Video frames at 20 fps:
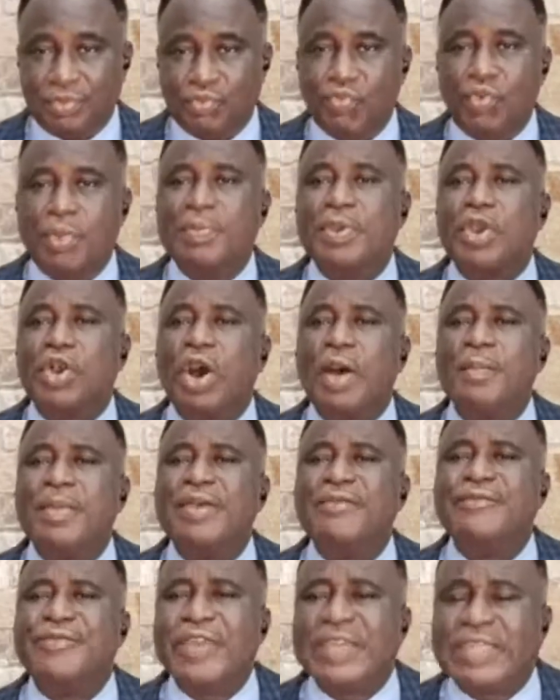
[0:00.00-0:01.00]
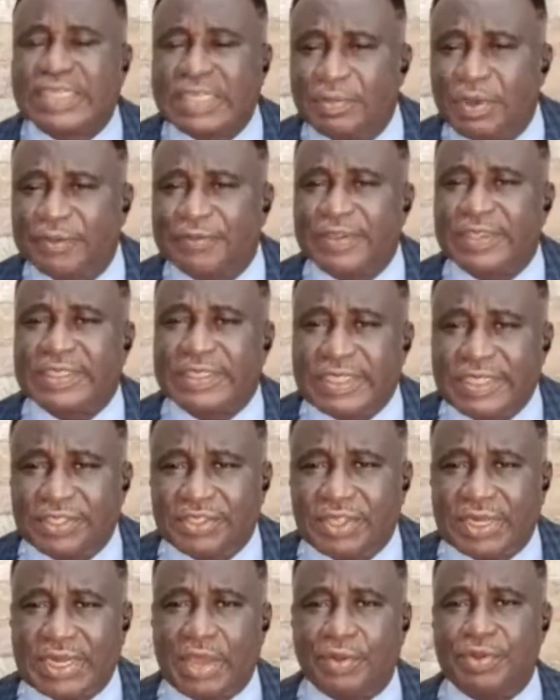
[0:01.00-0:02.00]
We become a victim of a
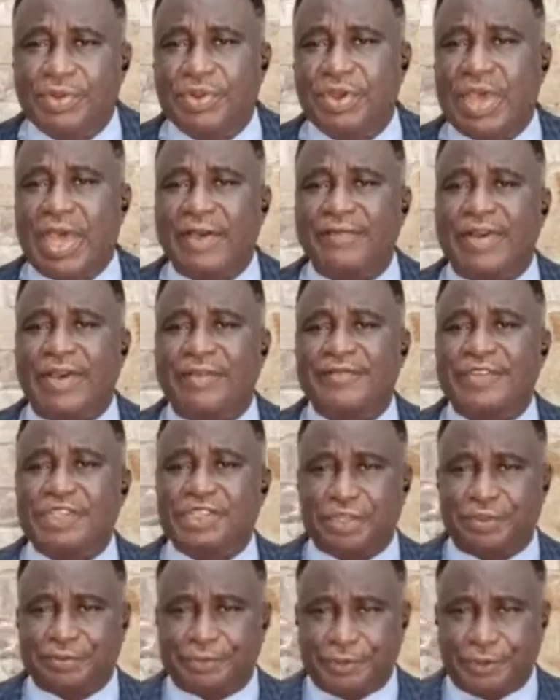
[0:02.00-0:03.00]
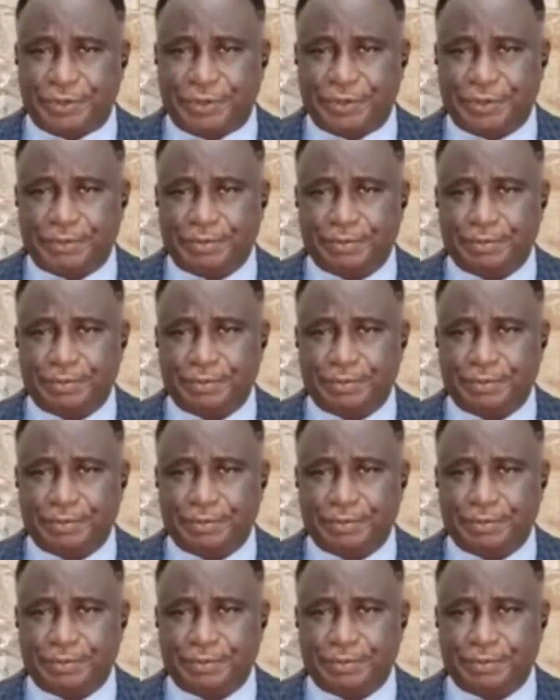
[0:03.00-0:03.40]
season that we don't have a vision for.